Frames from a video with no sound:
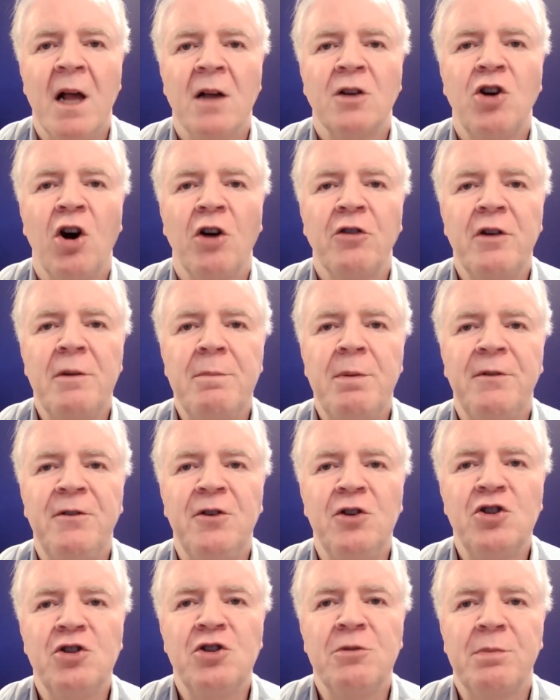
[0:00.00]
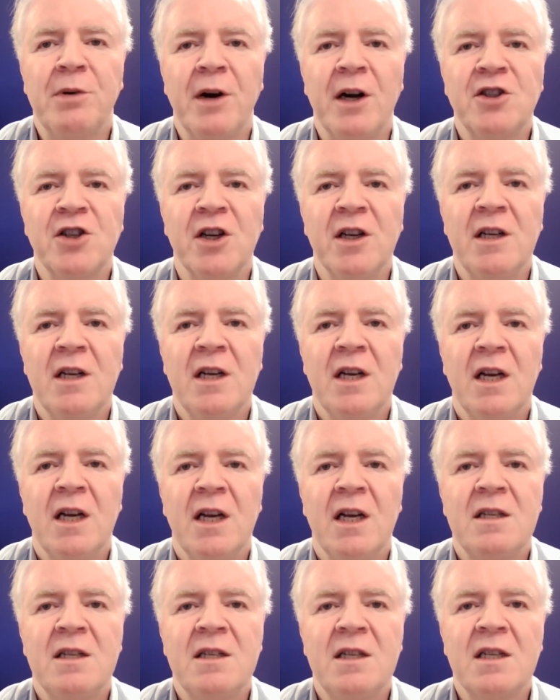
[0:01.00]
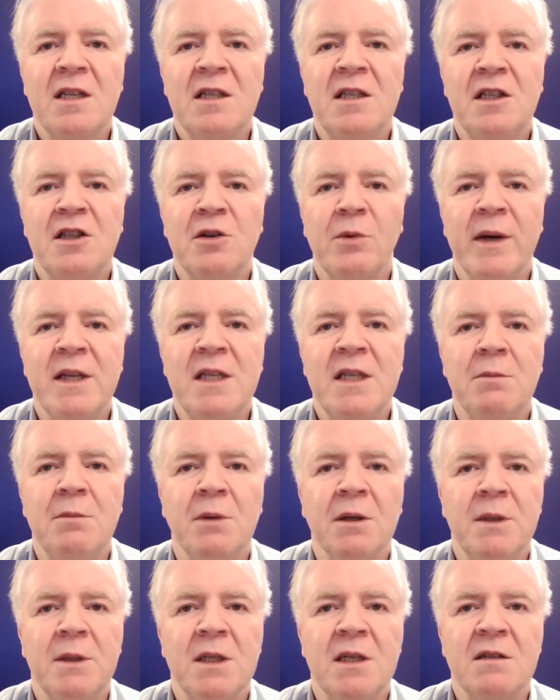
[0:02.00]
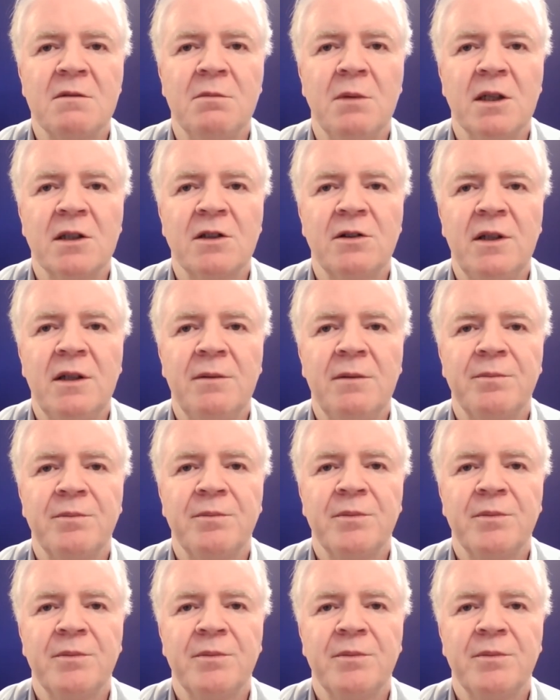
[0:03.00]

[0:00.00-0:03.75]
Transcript: Coronary perfusion pressure is 60 to 80 millimeters of mercury.